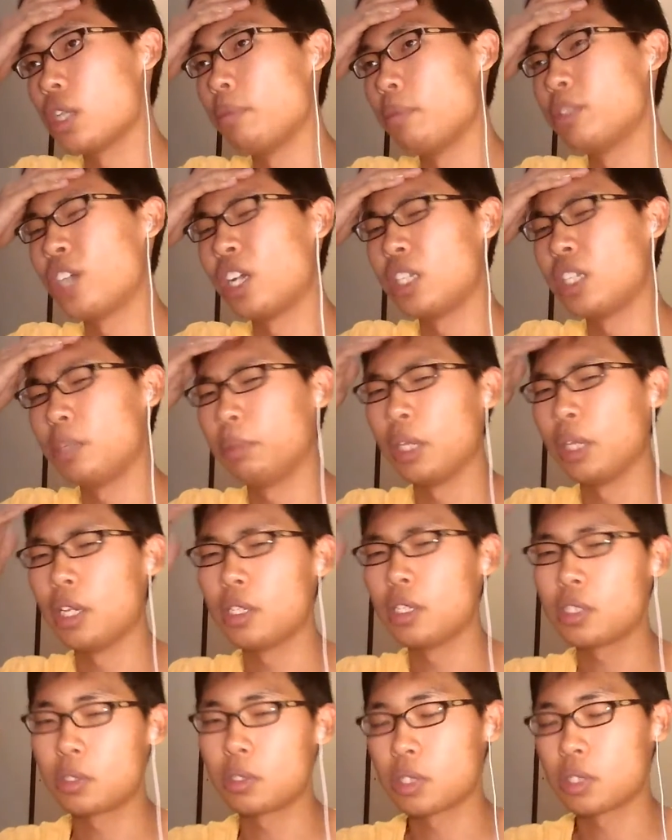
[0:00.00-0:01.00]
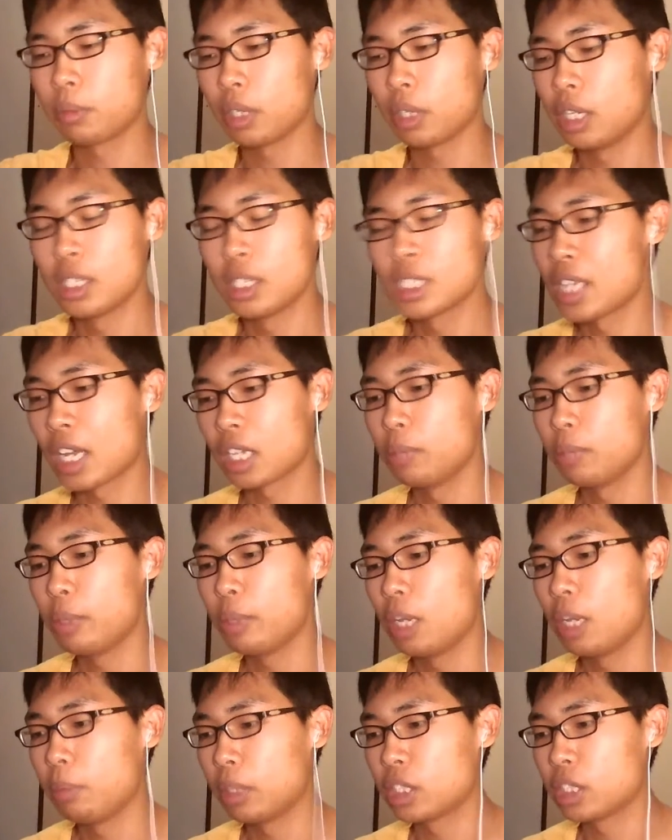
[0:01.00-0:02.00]
Johnny Blaze or something? It's not going to be
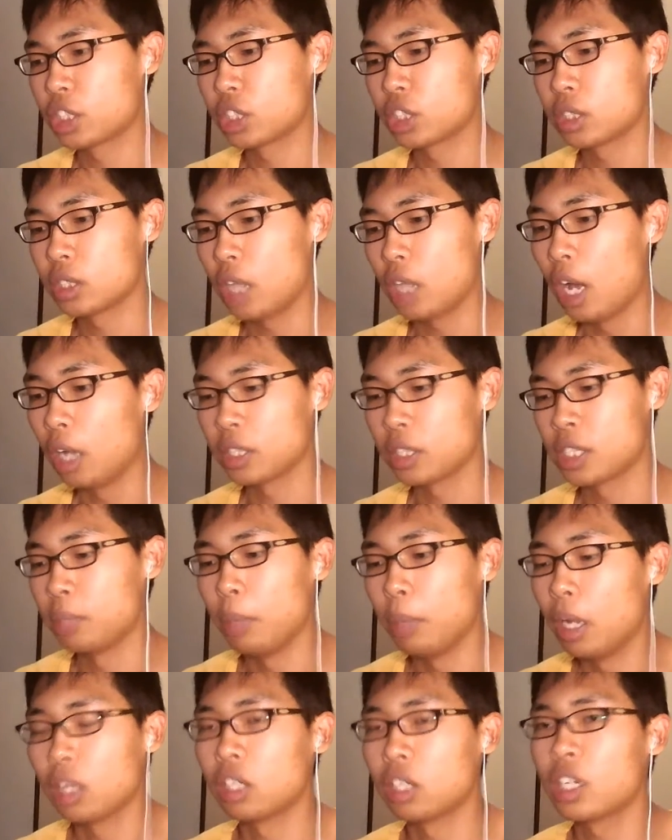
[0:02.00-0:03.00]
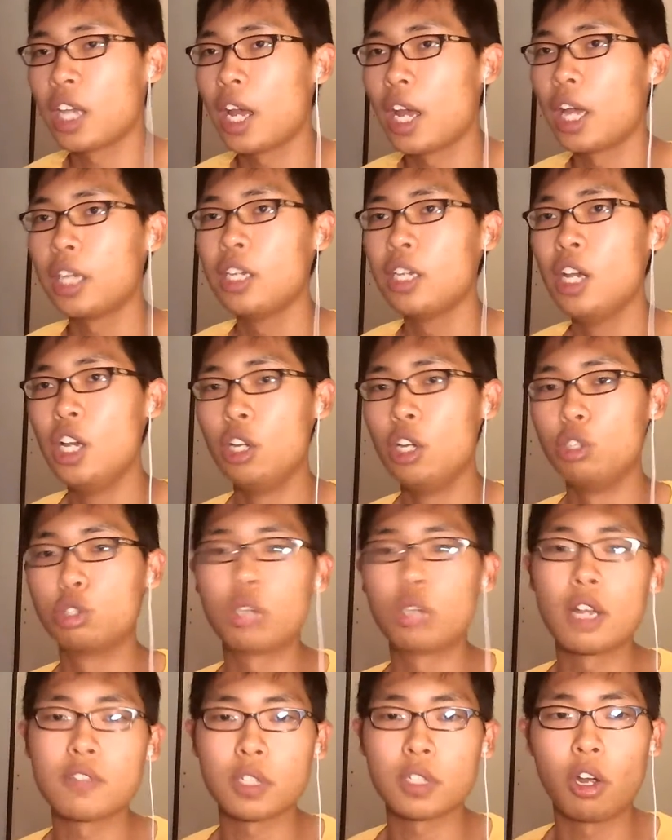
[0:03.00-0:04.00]
him, but some other guy who
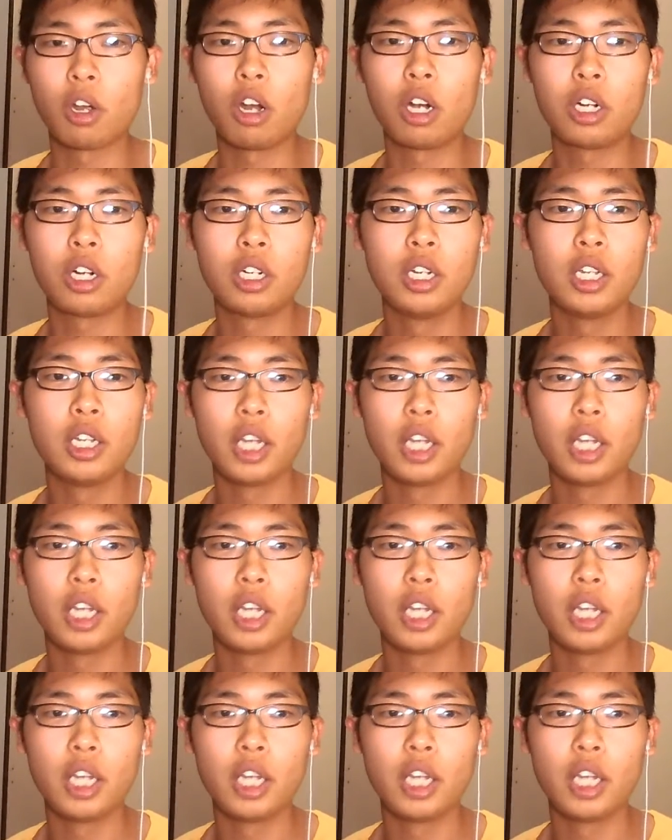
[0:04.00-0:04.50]
drives a car.